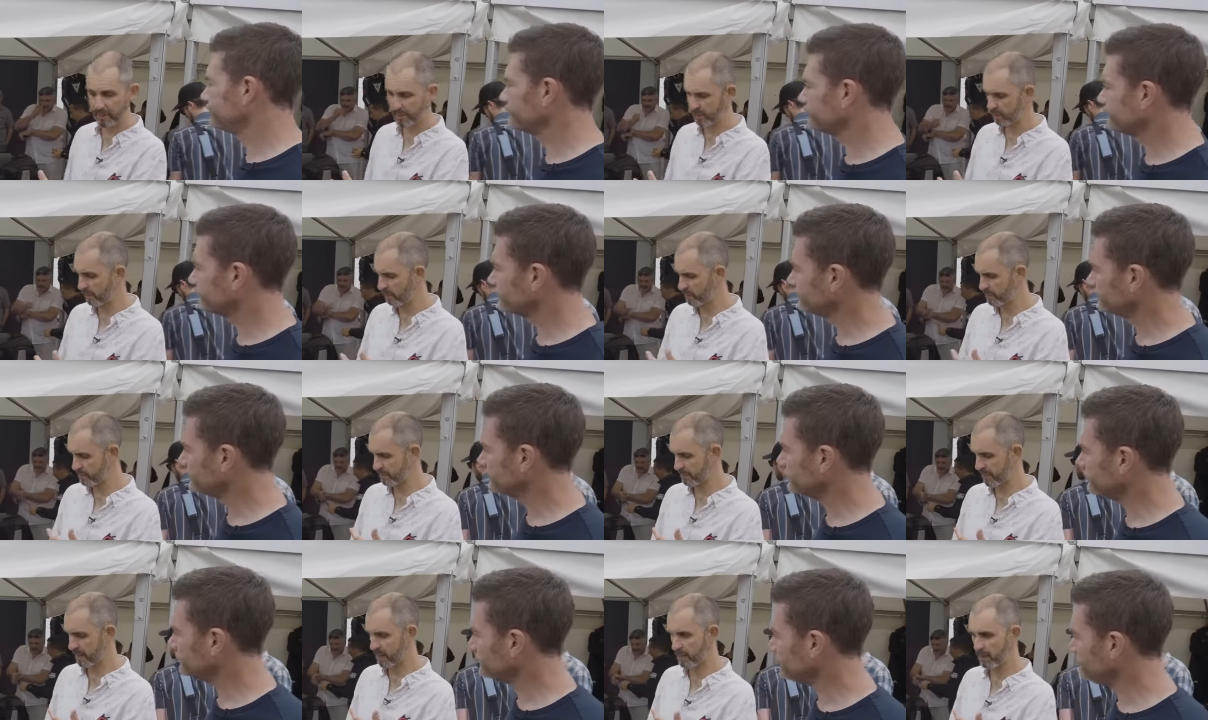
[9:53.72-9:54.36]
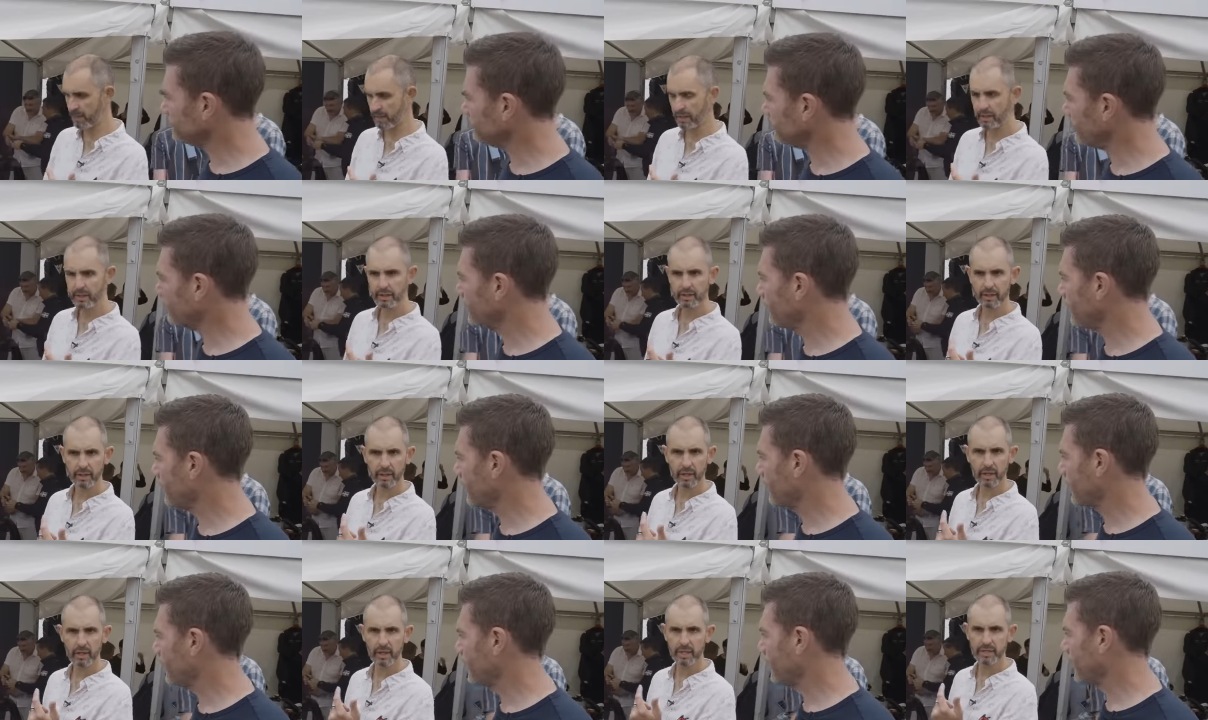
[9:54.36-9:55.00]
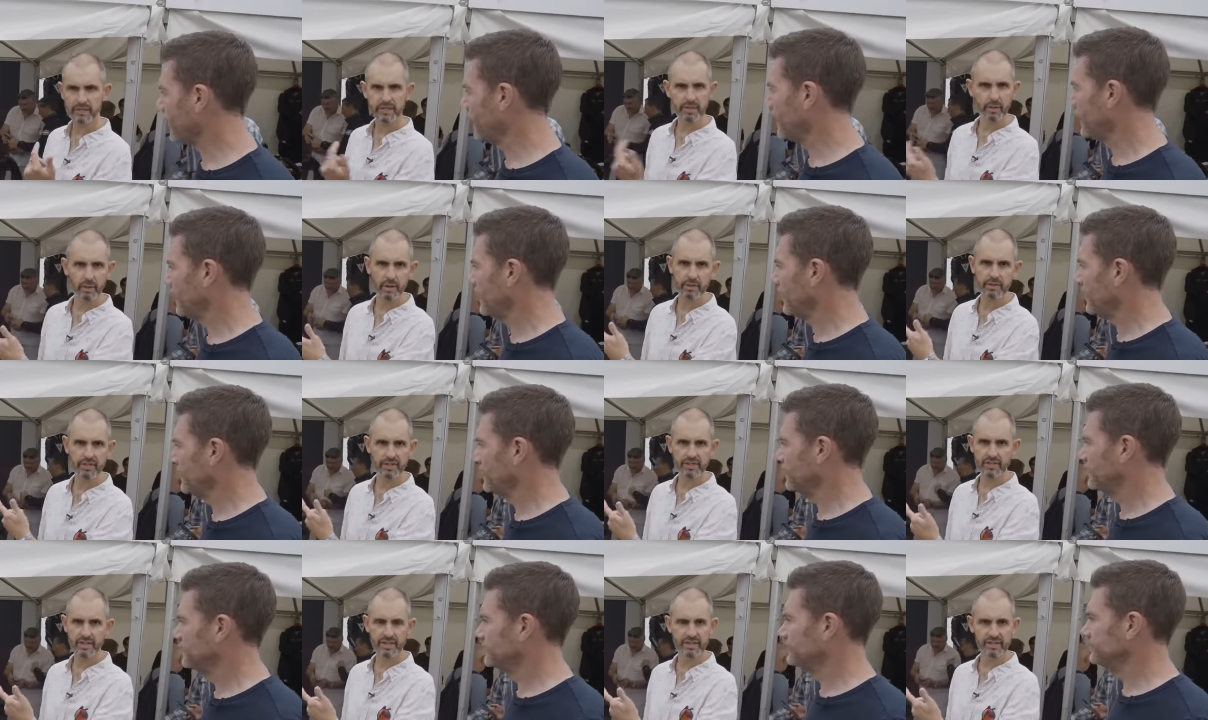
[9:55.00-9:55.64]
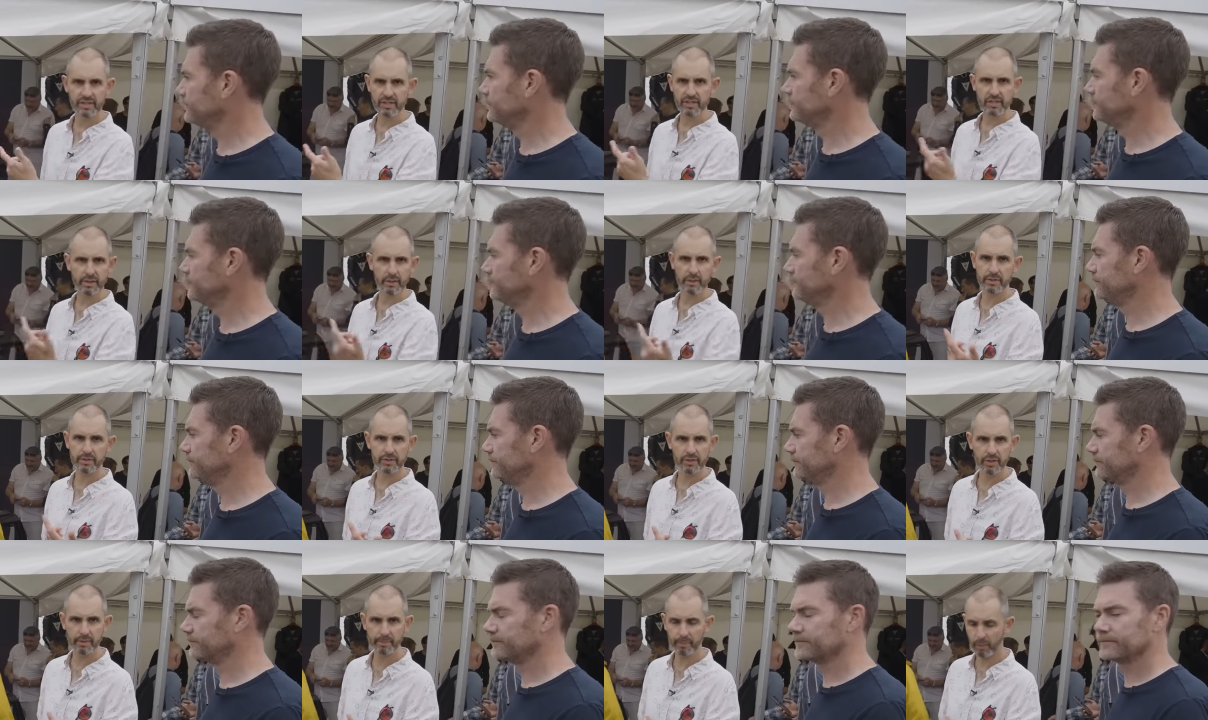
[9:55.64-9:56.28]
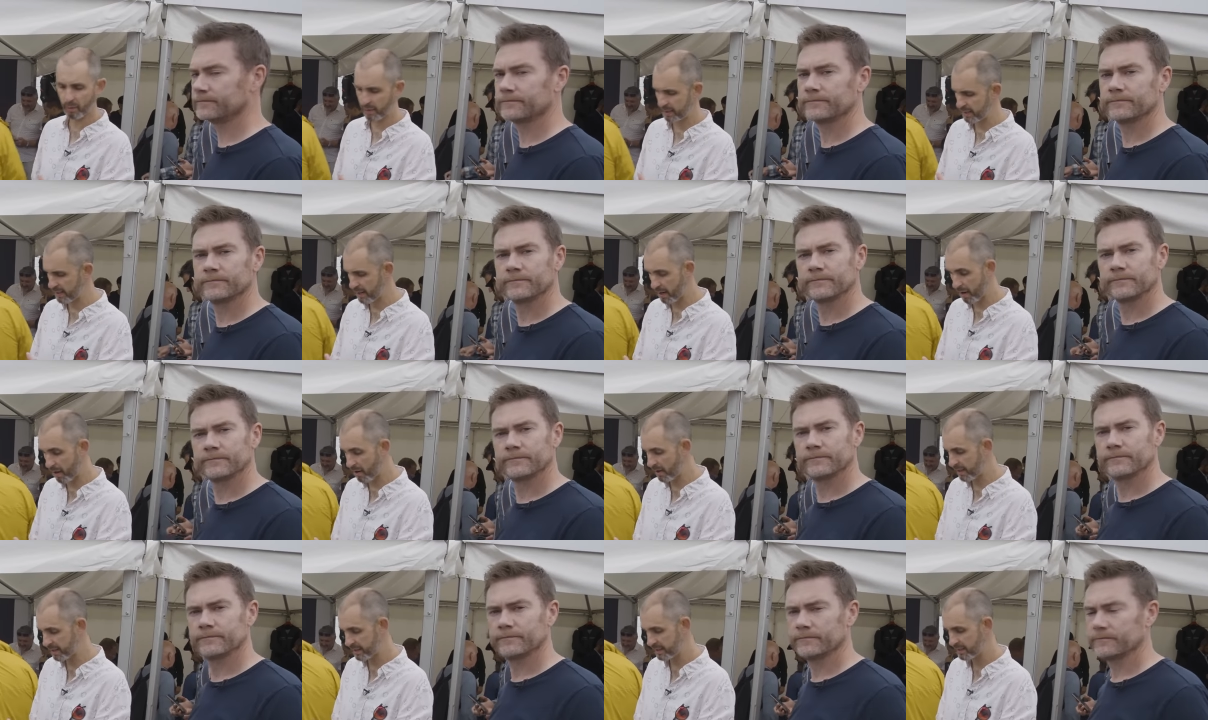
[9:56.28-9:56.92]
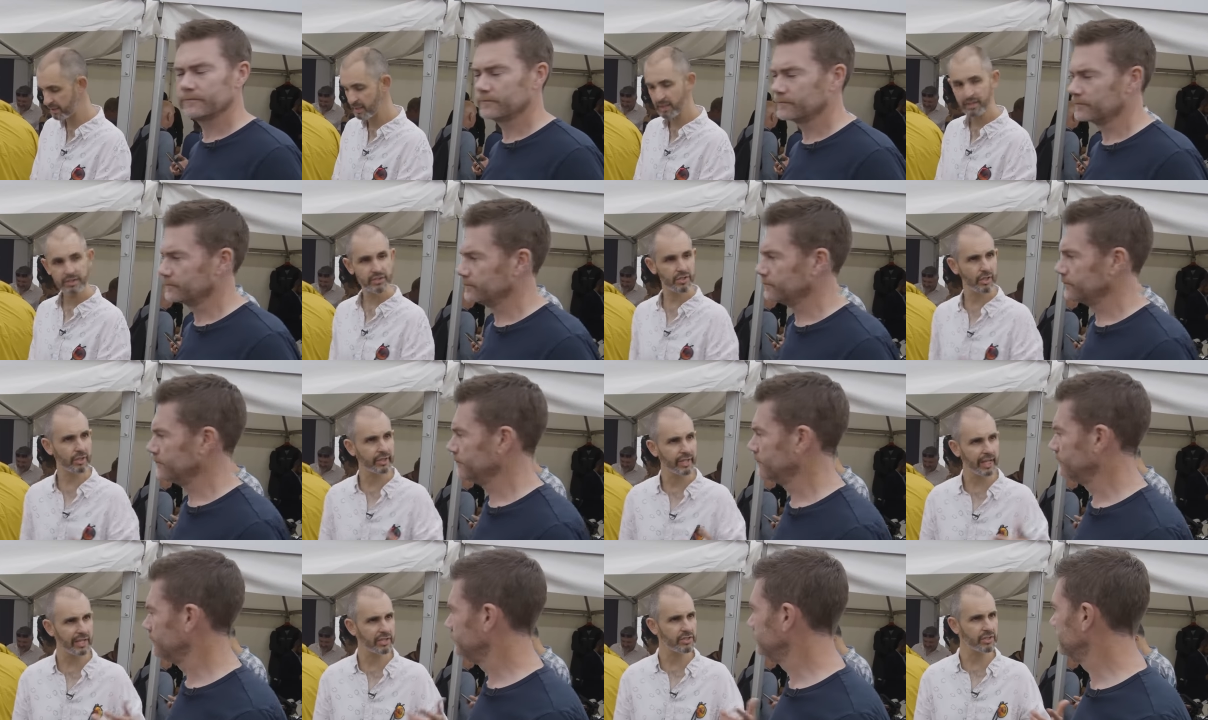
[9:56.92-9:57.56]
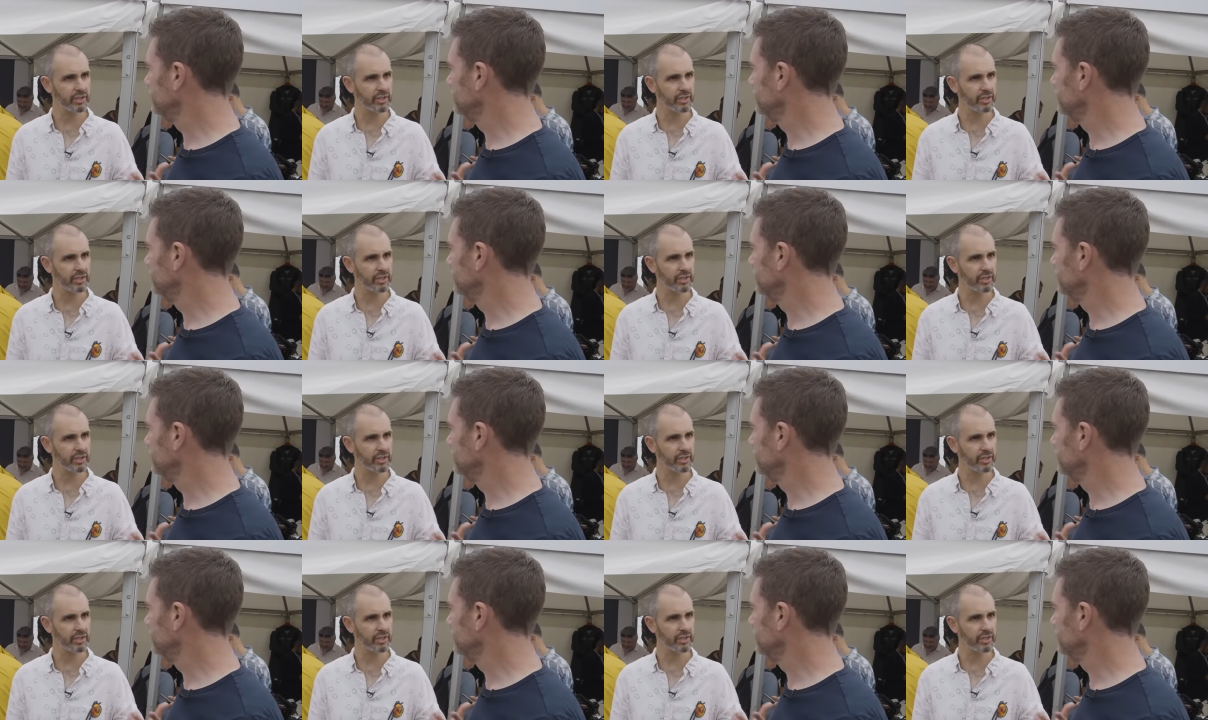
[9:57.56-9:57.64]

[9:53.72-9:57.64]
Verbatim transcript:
Speaker 1: brake horsepower, uh, 0 to 62 in 2.9. So again,